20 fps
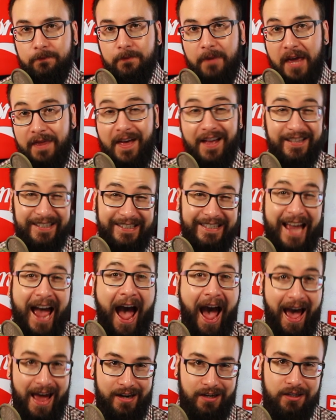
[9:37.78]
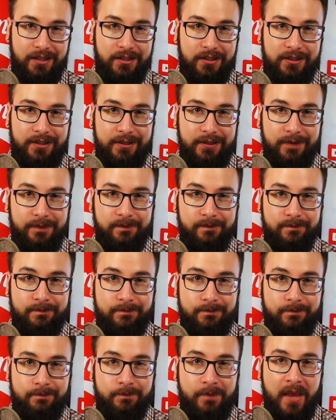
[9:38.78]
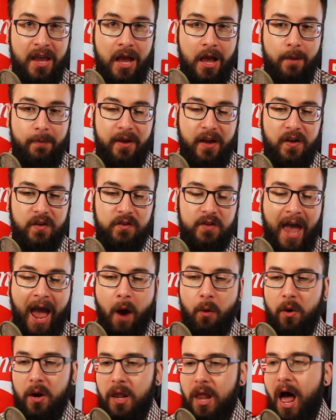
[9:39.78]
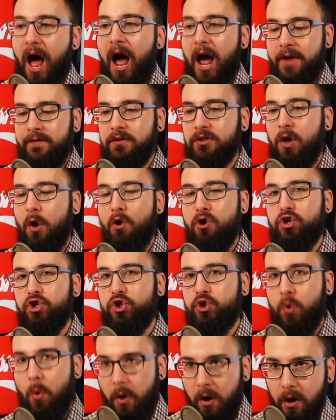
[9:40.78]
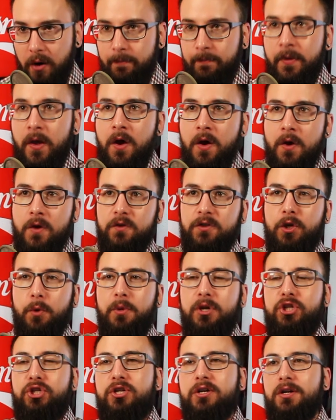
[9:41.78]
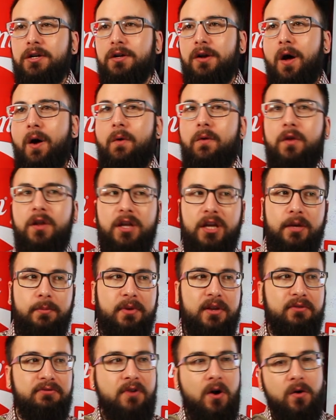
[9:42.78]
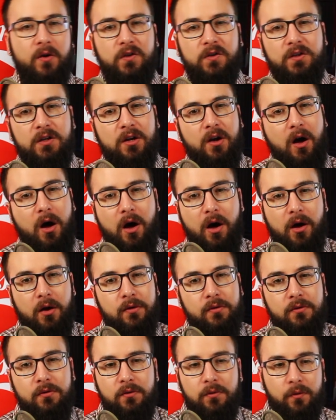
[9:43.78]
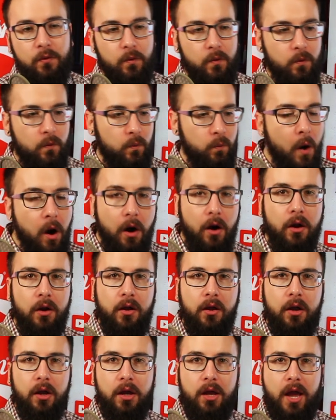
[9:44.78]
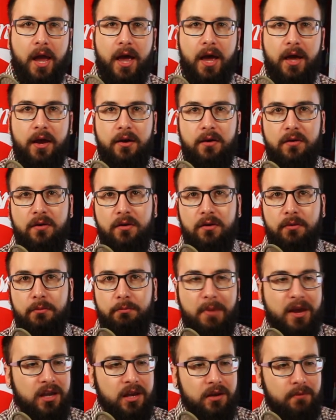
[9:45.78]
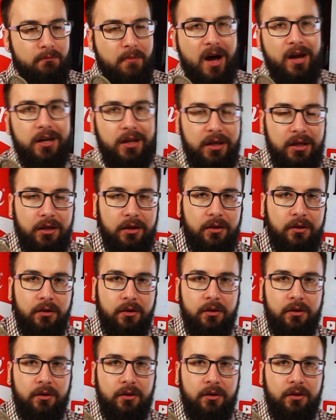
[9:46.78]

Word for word: And that's sad because our lives are short. So we shouldn't only be focusing on work and making money